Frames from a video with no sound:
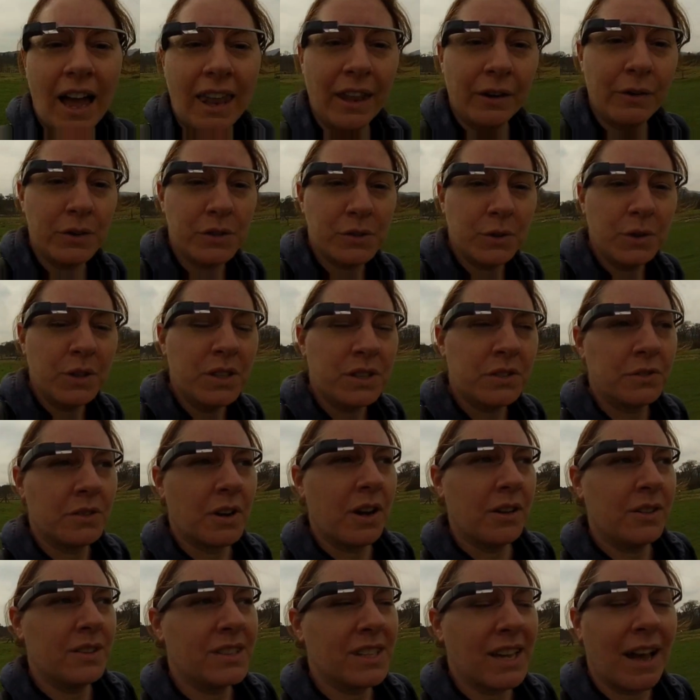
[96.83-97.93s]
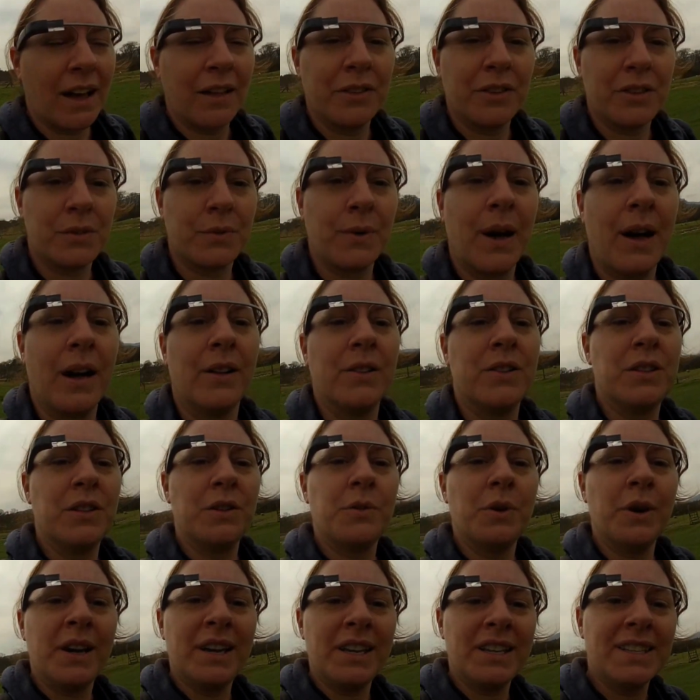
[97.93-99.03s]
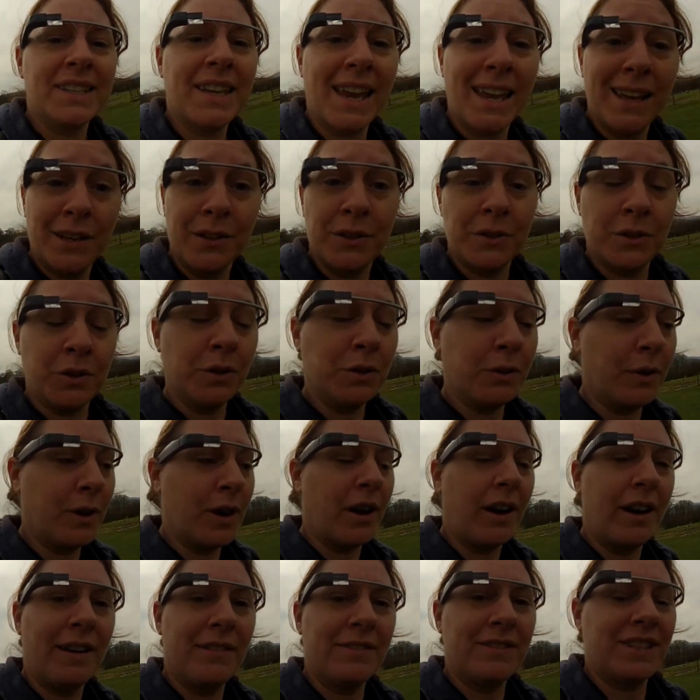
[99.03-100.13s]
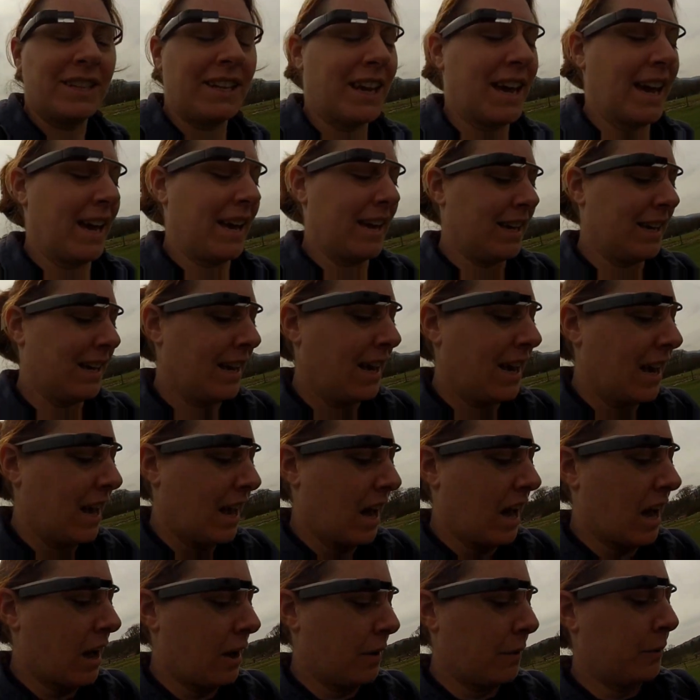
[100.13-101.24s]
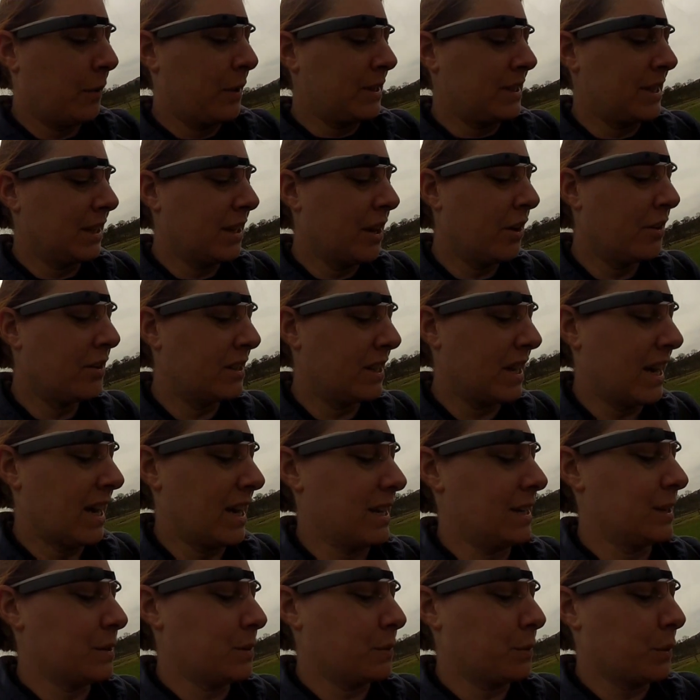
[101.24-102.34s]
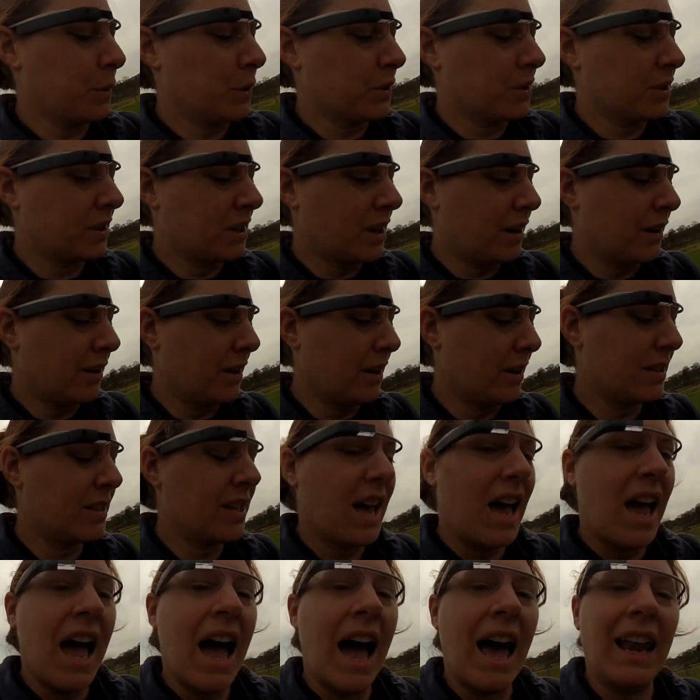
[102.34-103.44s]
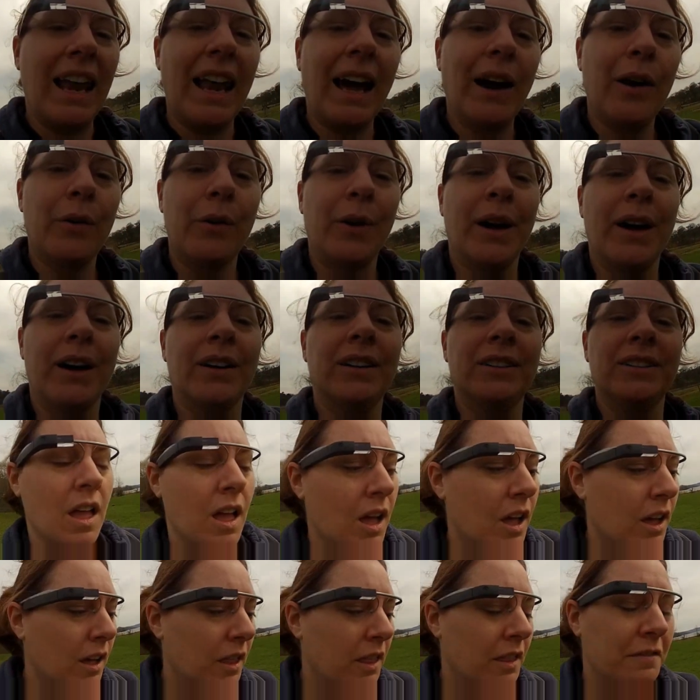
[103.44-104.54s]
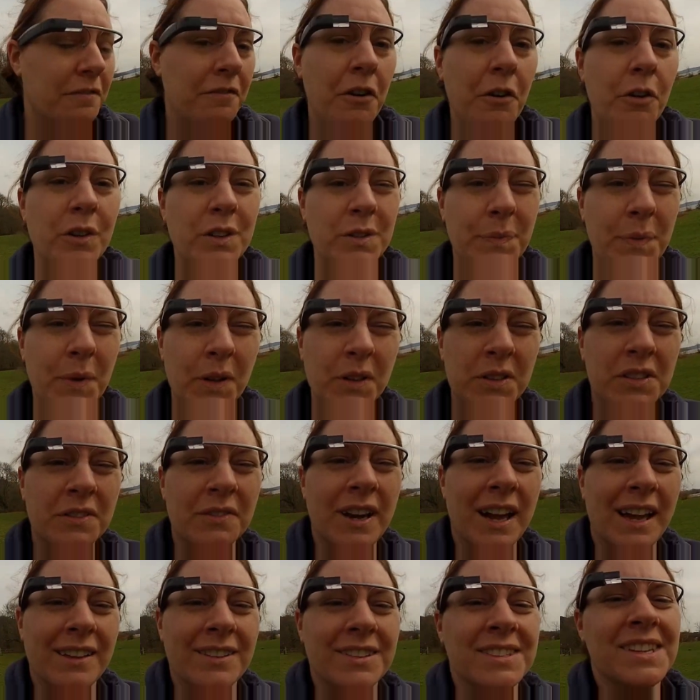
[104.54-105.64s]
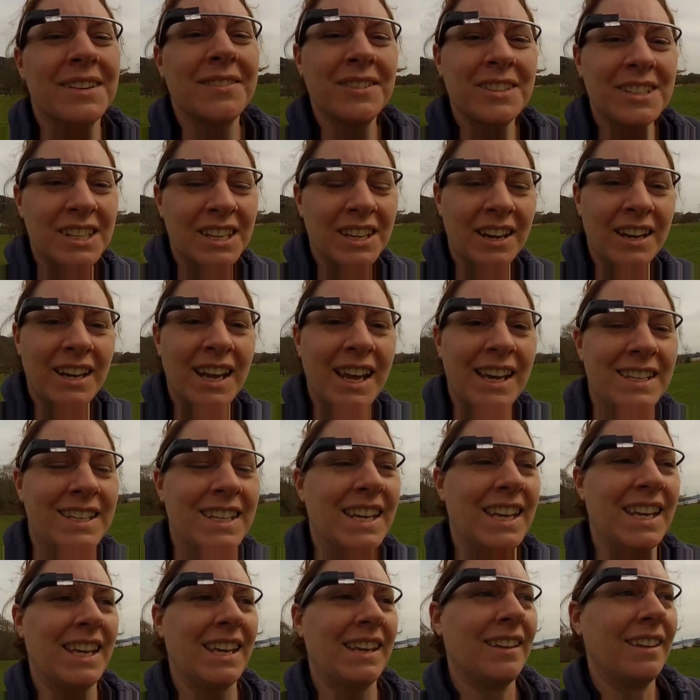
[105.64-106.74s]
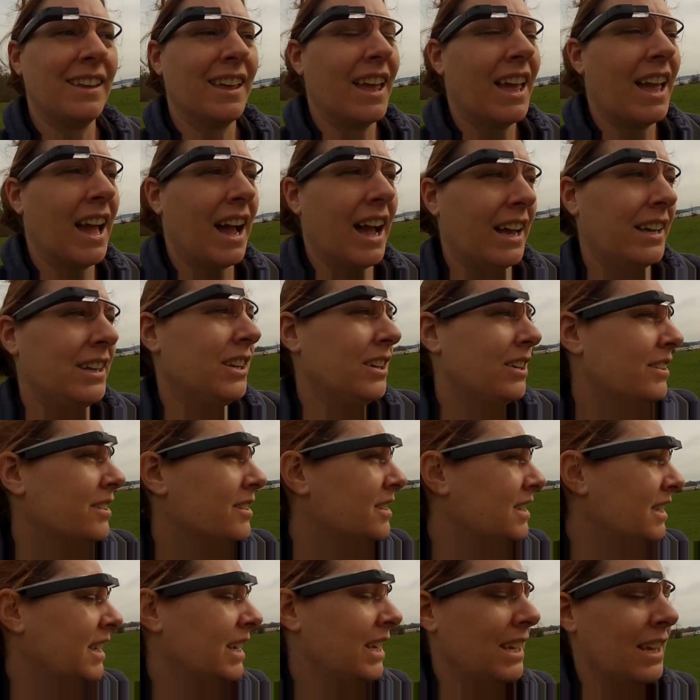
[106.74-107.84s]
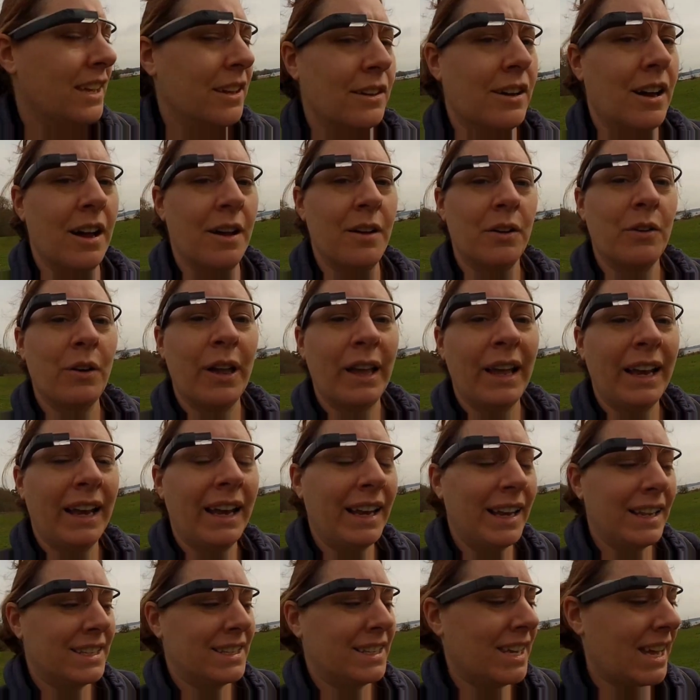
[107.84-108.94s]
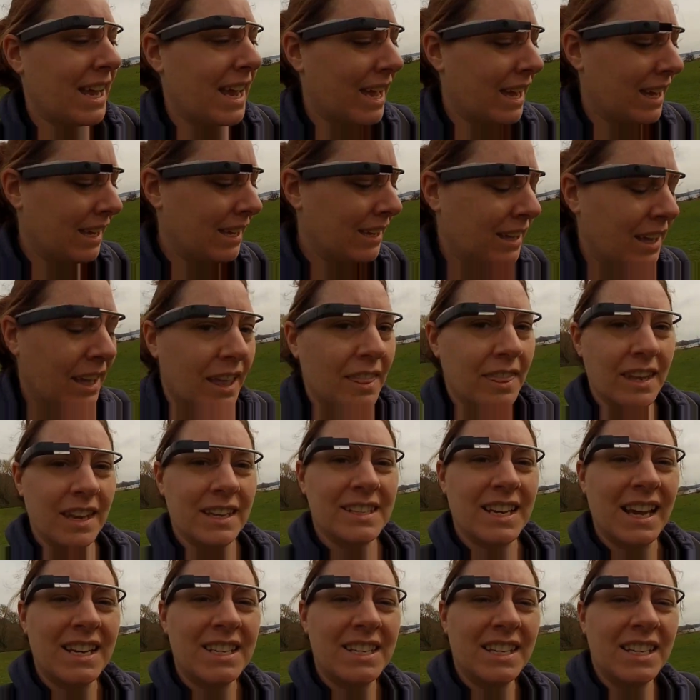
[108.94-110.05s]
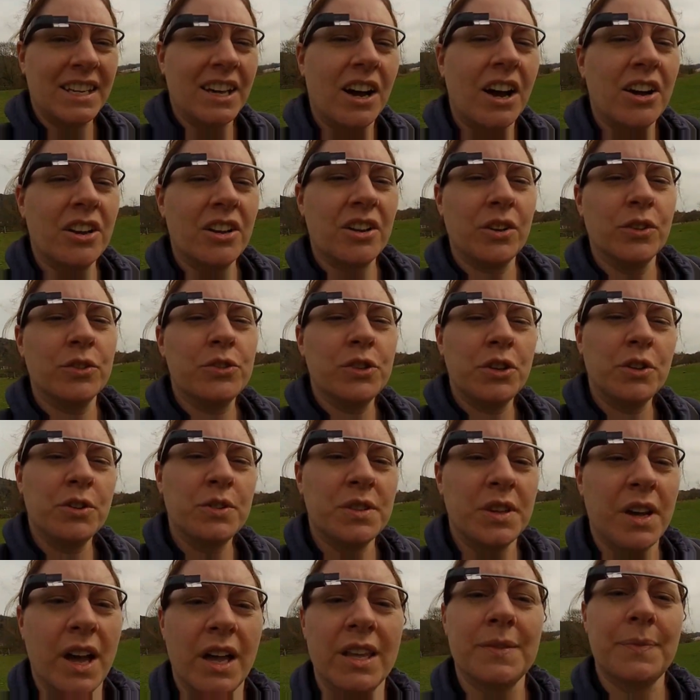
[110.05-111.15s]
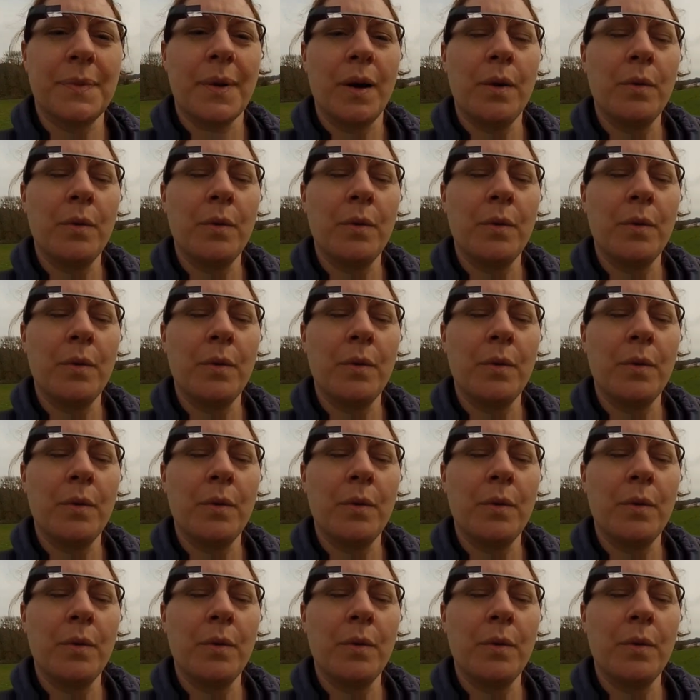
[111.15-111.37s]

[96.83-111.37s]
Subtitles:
And there was once a road south as well to what is Kendal, where I live today, which in those days was known as Alauna. The fort was built around 79 AD, and you can see quite clearly today that it's actually guarded on two sides by